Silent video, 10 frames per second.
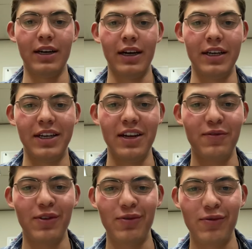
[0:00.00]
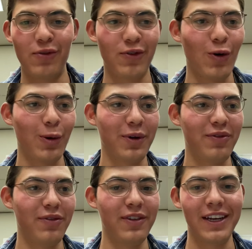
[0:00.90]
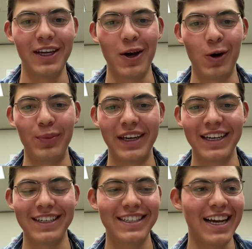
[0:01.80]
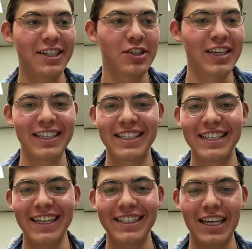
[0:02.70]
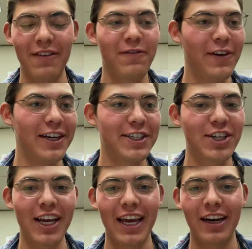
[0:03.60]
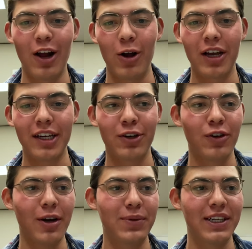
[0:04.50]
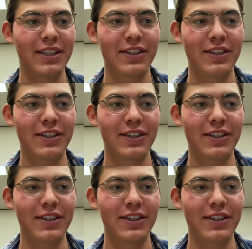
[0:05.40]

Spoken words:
a different form of video because exercise 6, I finished it and it all got corrupted.